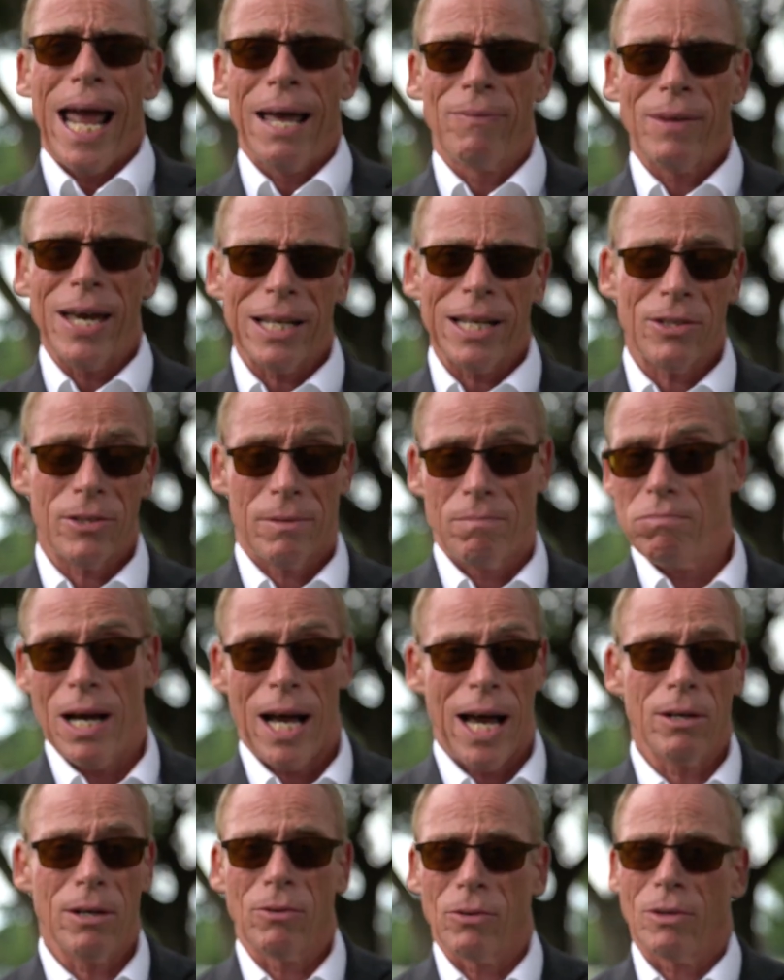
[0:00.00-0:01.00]
And
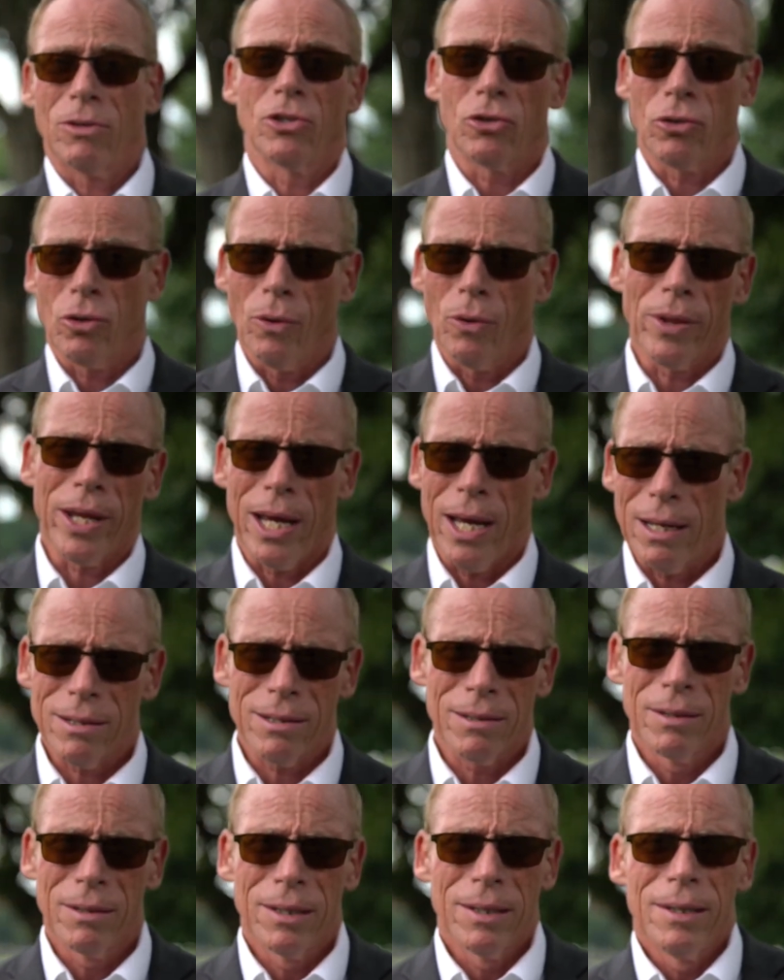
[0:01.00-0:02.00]
I don't control that.
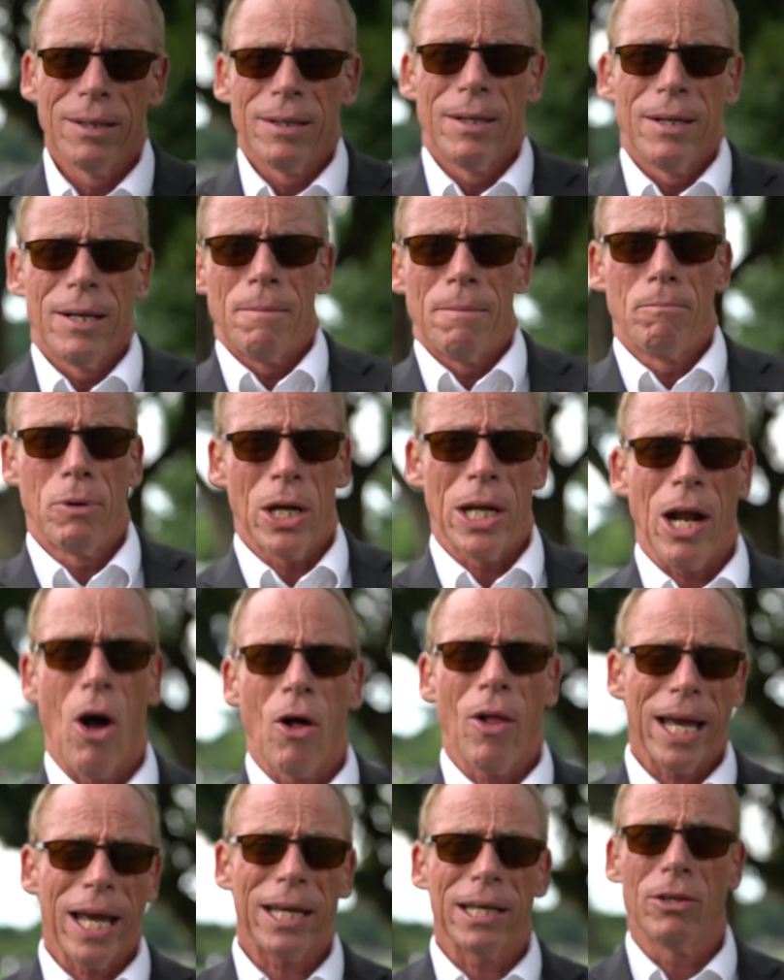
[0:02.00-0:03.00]
But
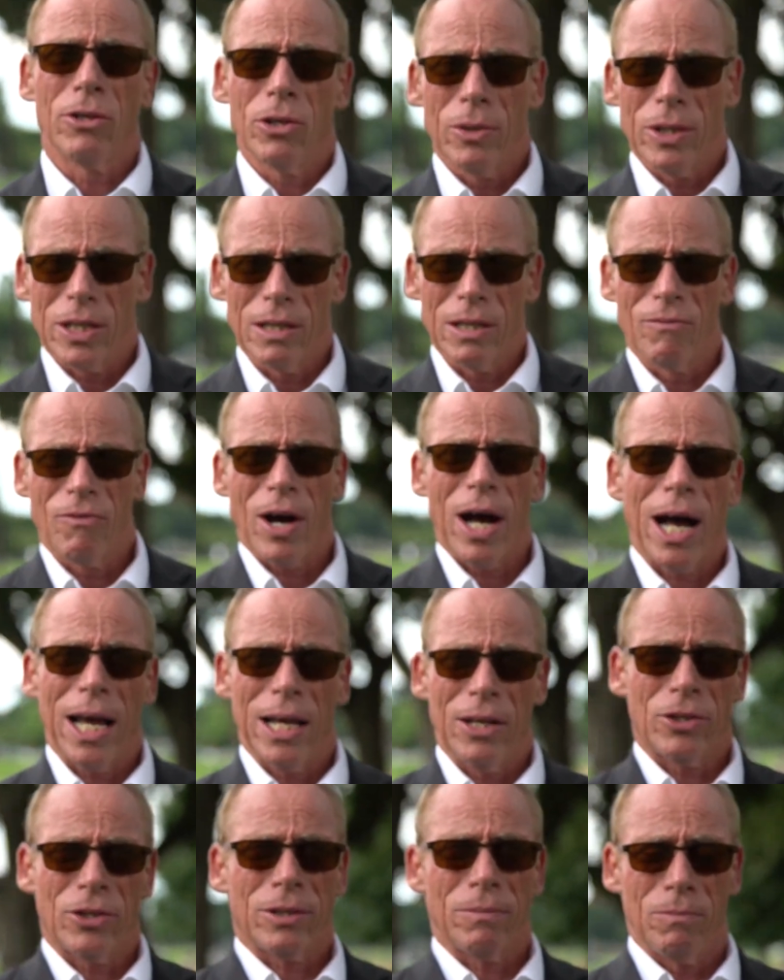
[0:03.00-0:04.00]
all I can do is
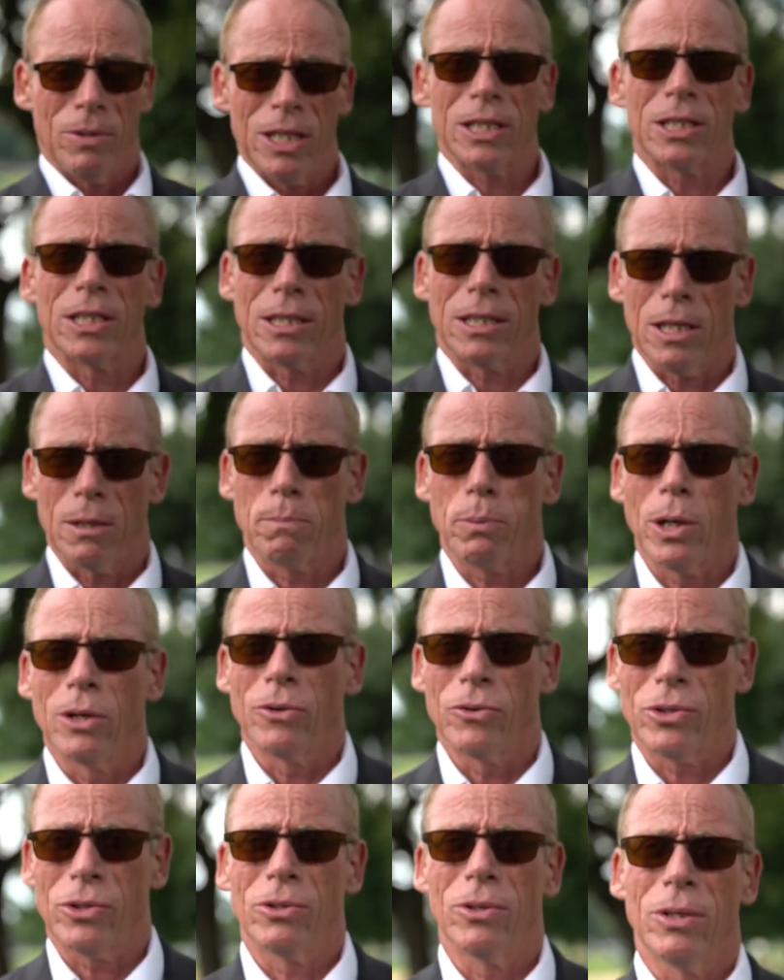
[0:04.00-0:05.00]
advise, this is the
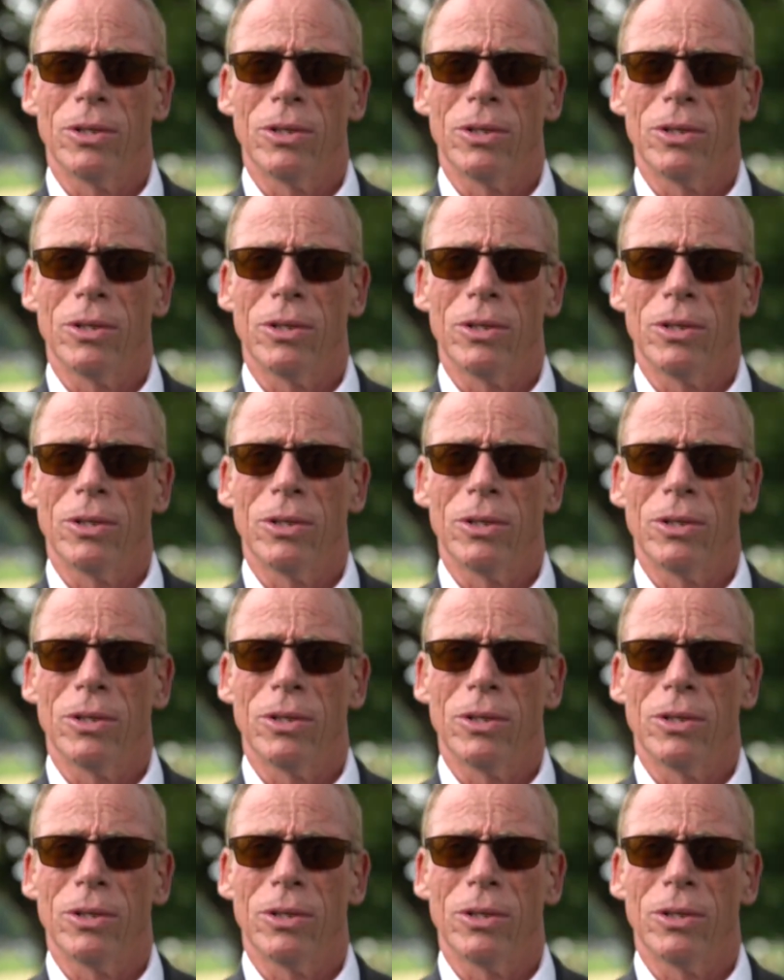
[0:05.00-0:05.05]
approach